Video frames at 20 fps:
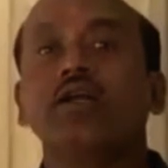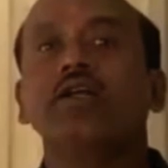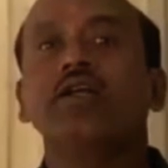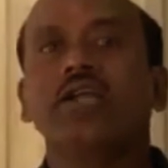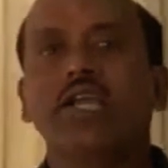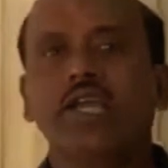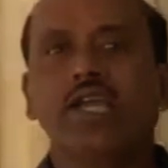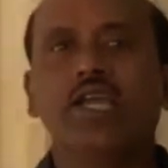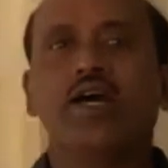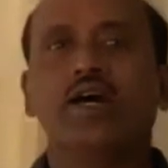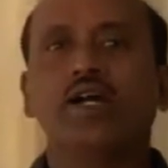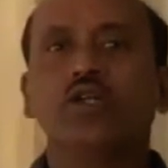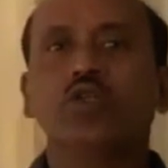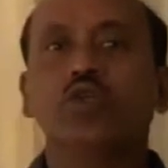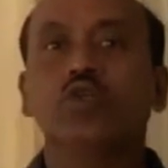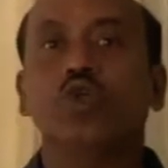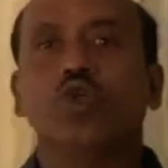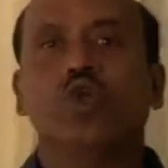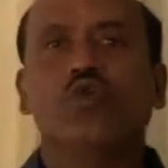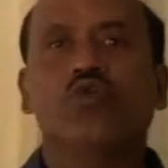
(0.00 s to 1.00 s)
added here
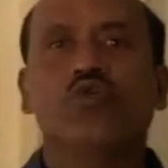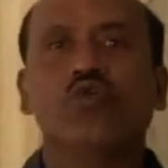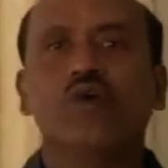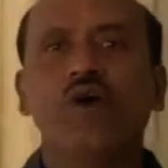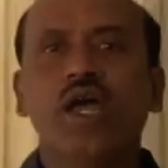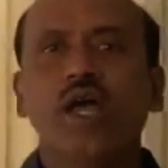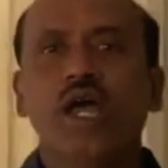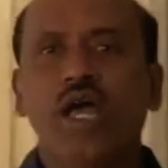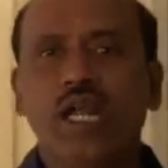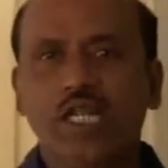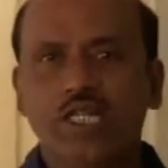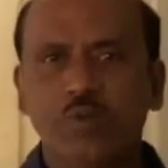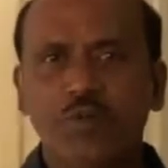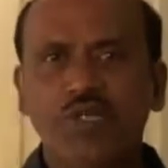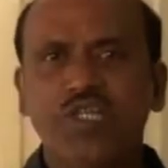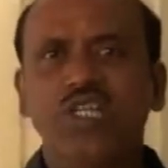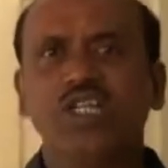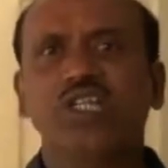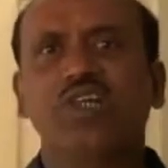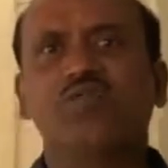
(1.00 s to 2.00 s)
to the roof, and
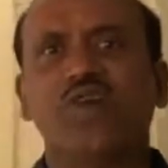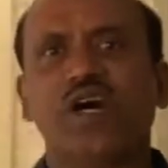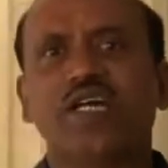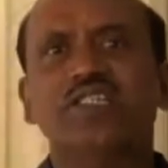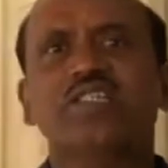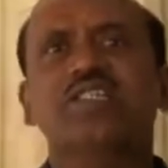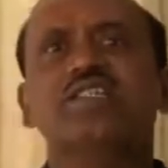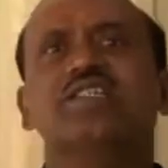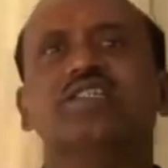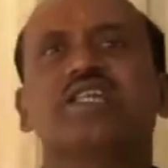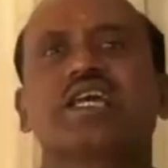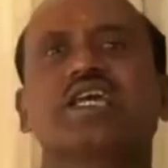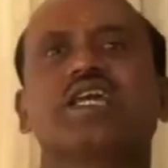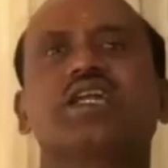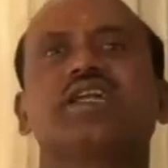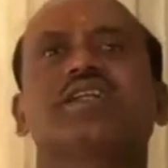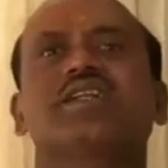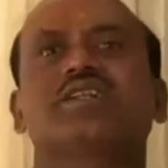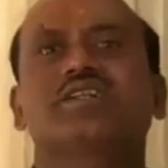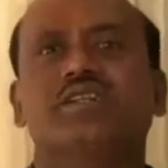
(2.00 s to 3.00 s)
especially in the first and
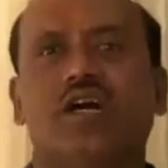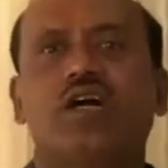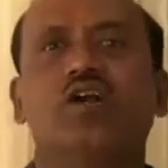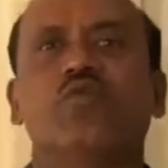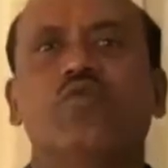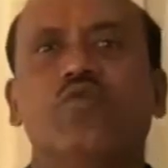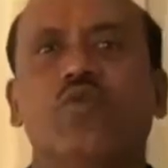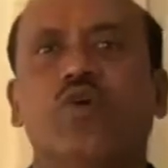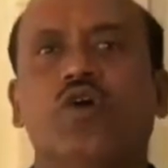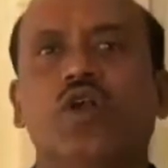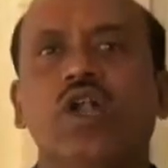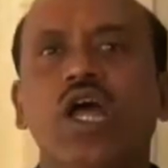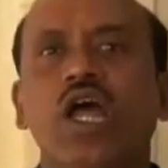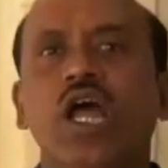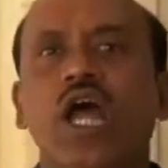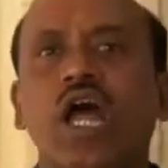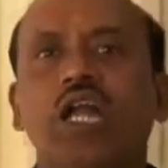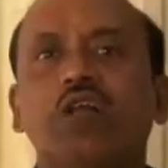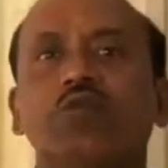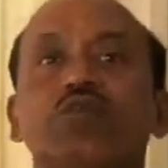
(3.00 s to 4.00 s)
second and the third floor.
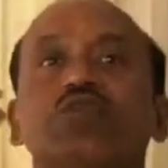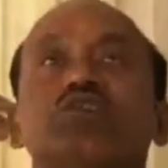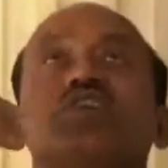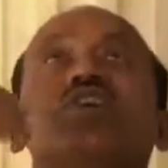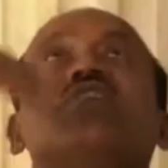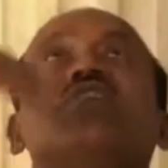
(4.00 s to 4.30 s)
And if you